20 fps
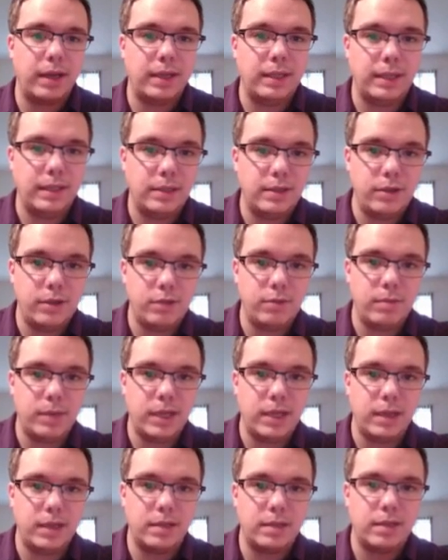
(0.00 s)
need to,
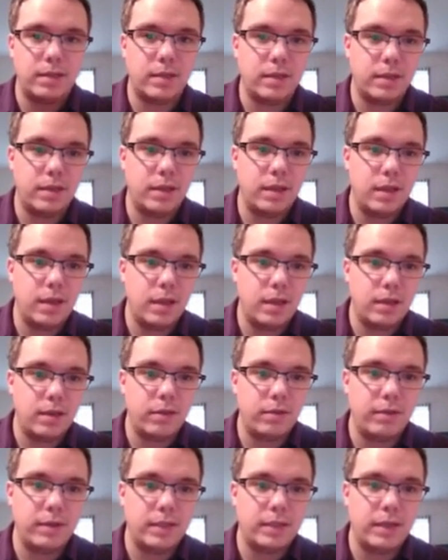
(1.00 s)
because
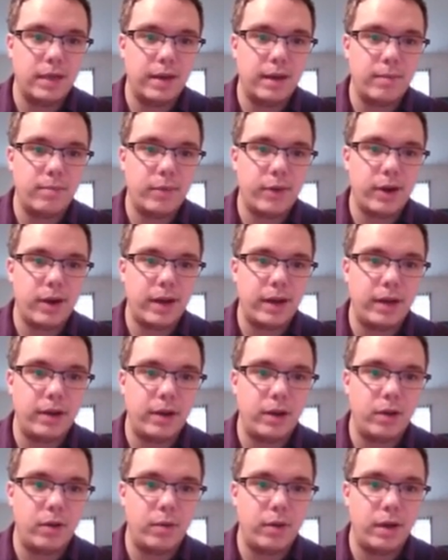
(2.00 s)
3 is a number, and I
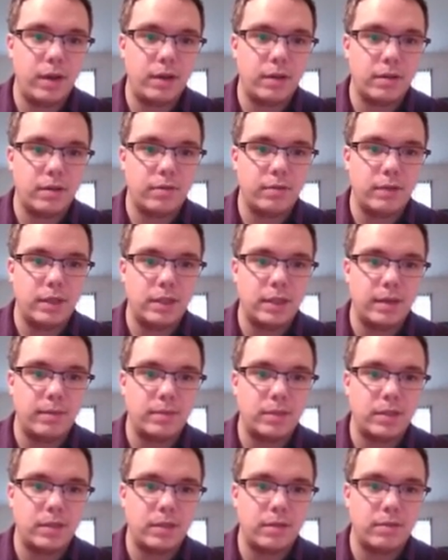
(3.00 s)
know what 3
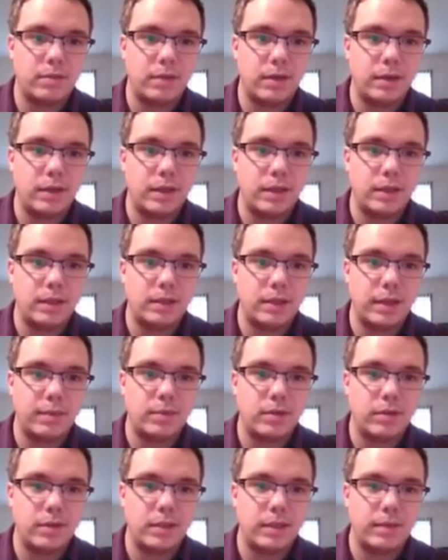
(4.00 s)
times 3
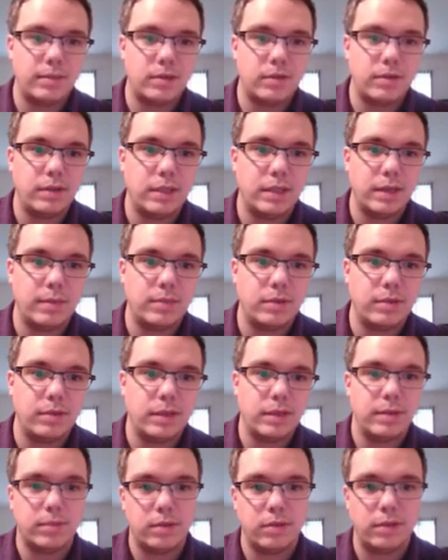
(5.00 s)
times 3 times 3 times 3
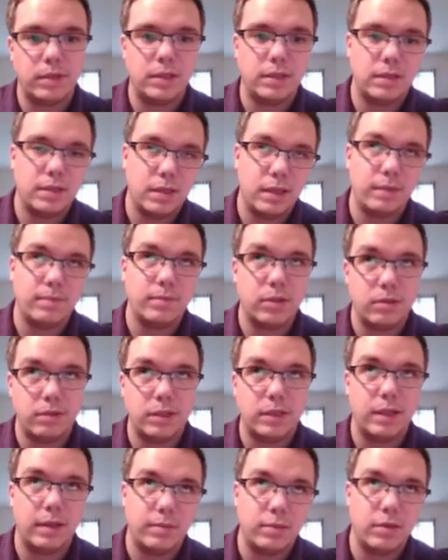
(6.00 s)
times 3 times
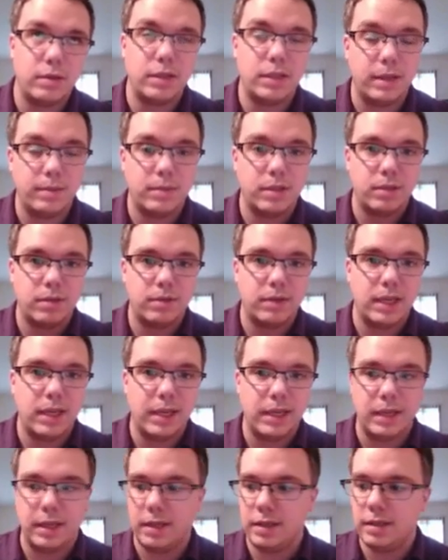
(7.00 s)
3 times 3 times 3
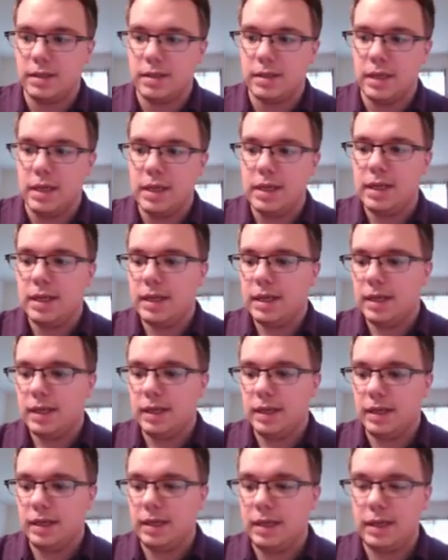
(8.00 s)
is,
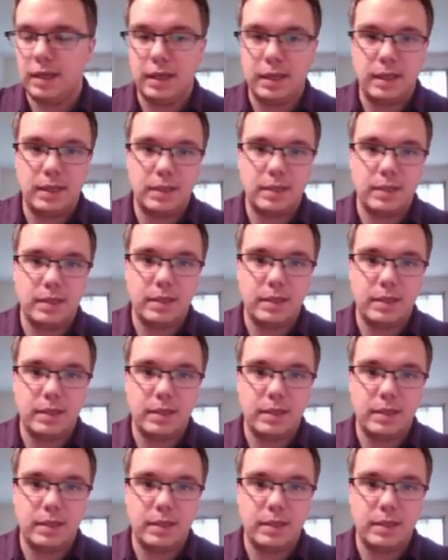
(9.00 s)
it is